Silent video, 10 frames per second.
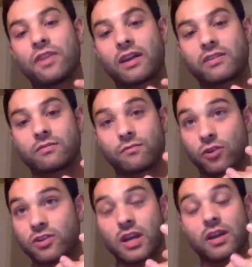of that
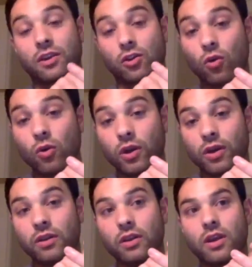first side of the
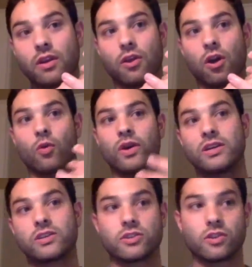coin, though,
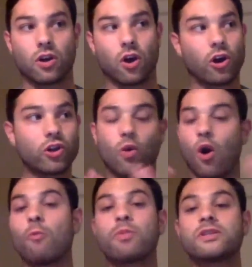is are you
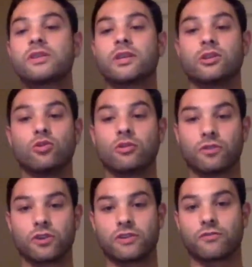open to the
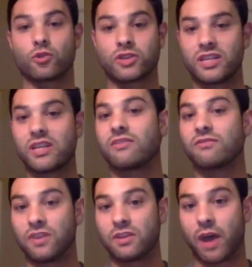universe of critique and
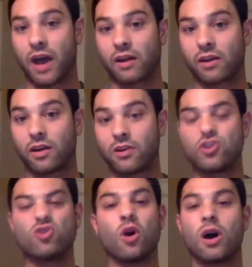feedback?
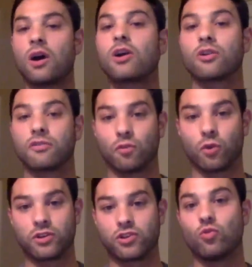Do you hunger
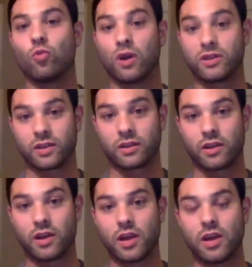for it? Do you want it?
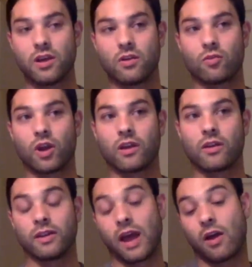
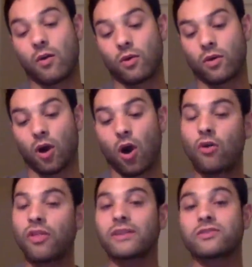Right? Now,
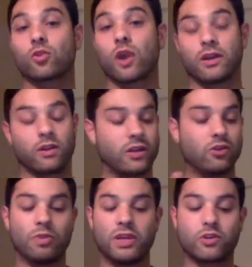all that's great. Can
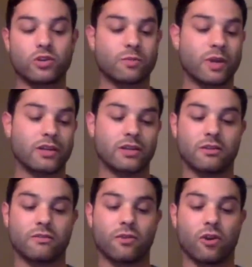you be
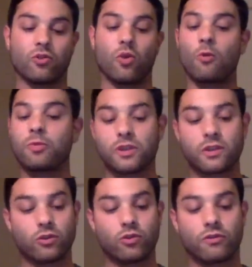introspective? Are you open to the
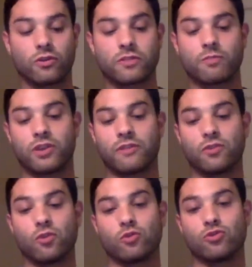universe? But if you
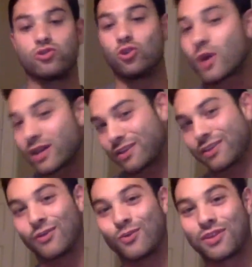don't do
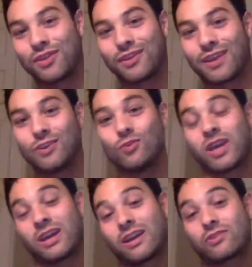anything with it and you
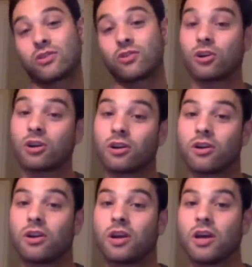can't actually
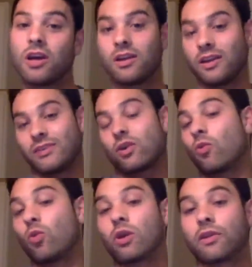learn, it's
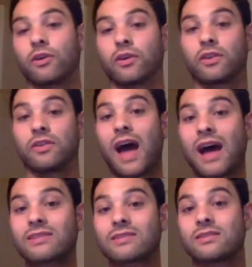all worthless. And
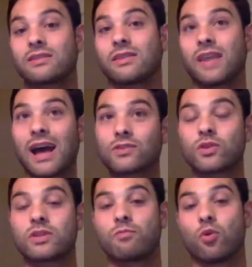that's
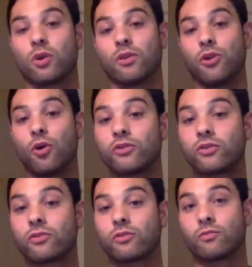what's important.
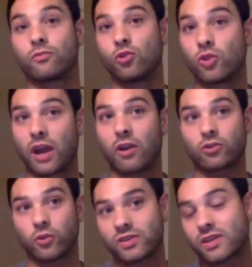Those 2
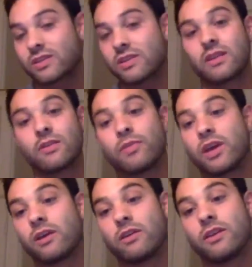characteristics, and then
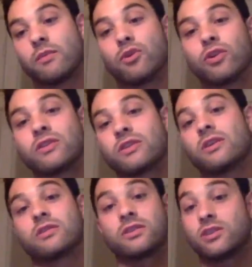the ability
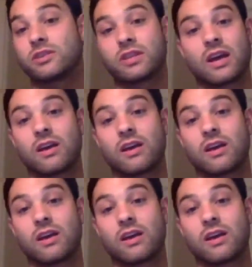to just